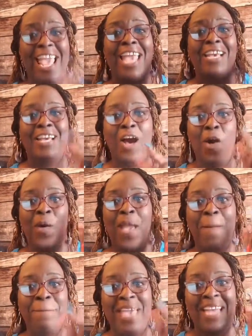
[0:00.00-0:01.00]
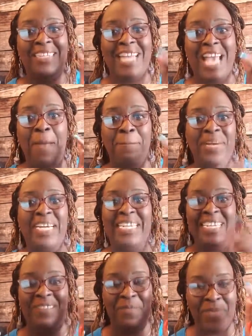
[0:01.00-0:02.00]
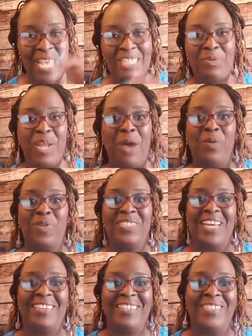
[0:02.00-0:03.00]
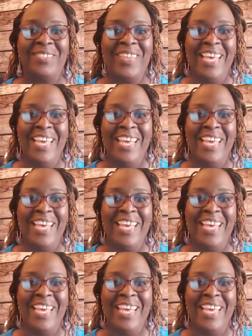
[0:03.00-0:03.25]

and go and make that money. That's what I want y'all to do.